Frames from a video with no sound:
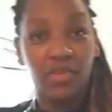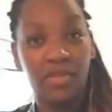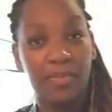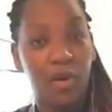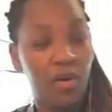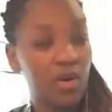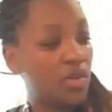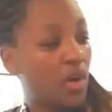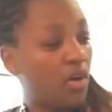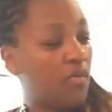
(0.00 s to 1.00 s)
is a box
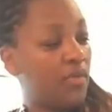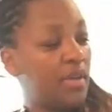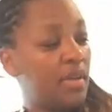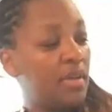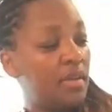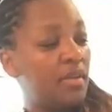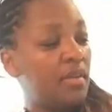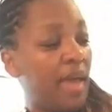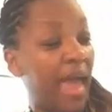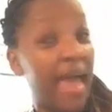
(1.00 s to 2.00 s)
of
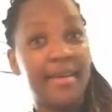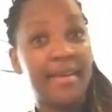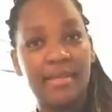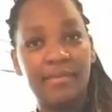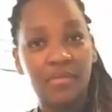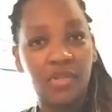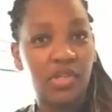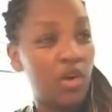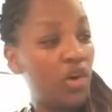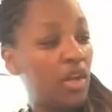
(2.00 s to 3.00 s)
eggs. So it's
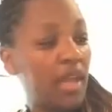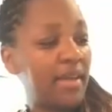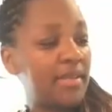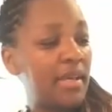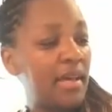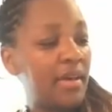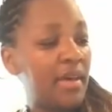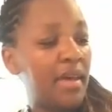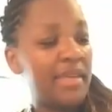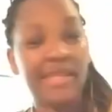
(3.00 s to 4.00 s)
whole eggs,
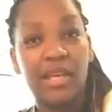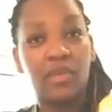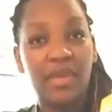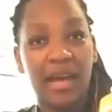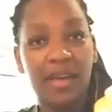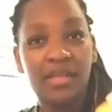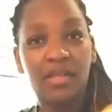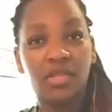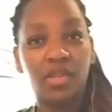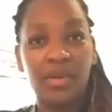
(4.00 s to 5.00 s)
it's liquidized,
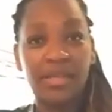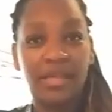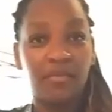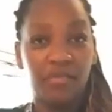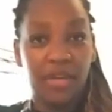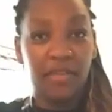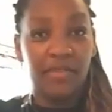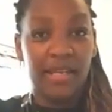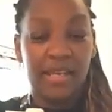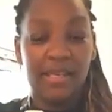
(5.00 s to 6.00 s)
so it's really,
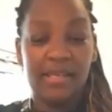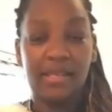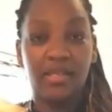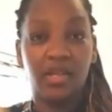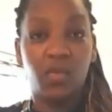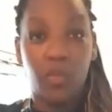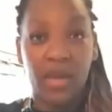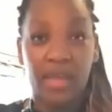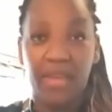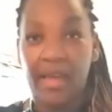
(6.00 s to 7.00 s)
really easy to
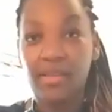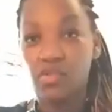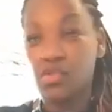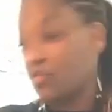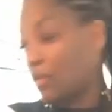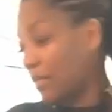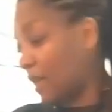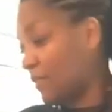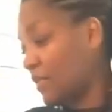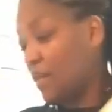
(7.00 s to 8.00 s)
weigh the eggs just from that.
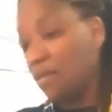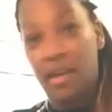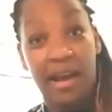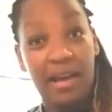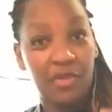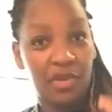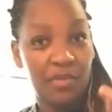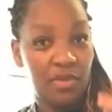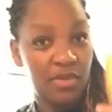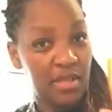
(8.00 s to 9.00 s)
I'm going to be
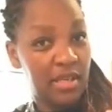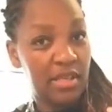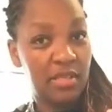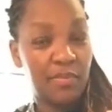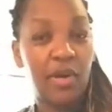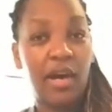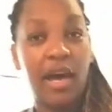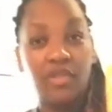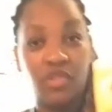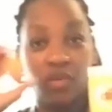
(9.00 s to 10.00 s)
using this, but
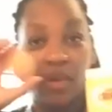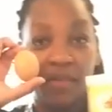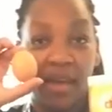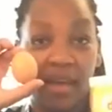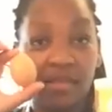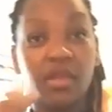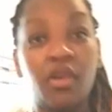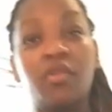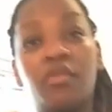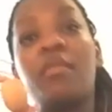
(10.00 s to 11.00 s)
I do have eggs.
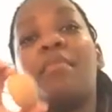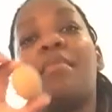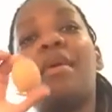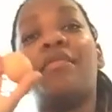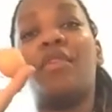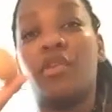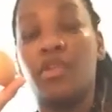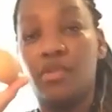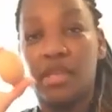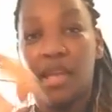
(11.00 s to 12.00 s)
Remember, if you're going
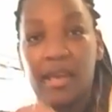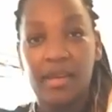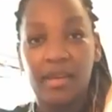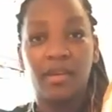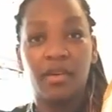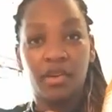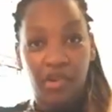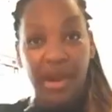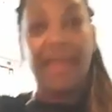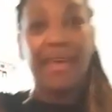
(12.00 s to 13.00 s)
to use an egg,
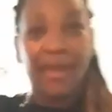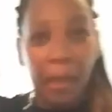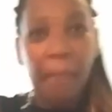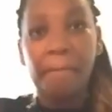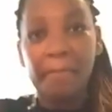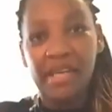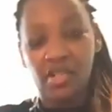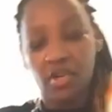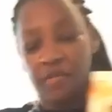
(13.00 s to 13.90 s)
crack it, mix it up